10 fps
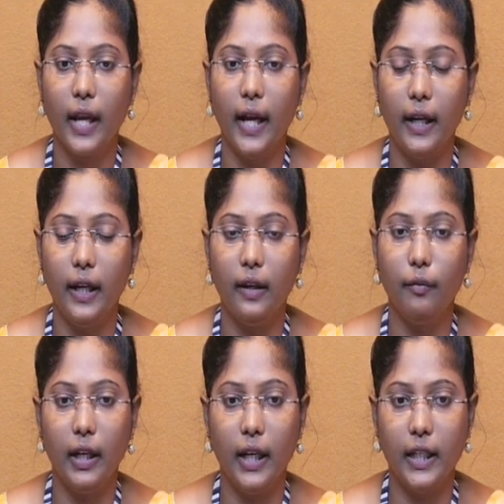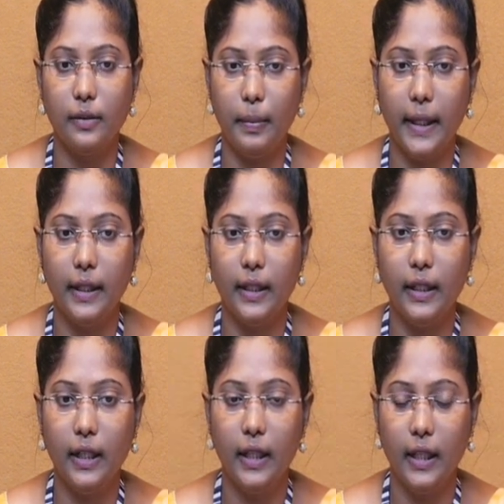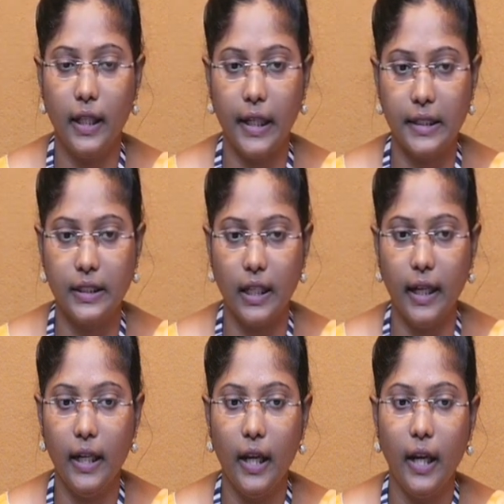and we will explain that in the next slide.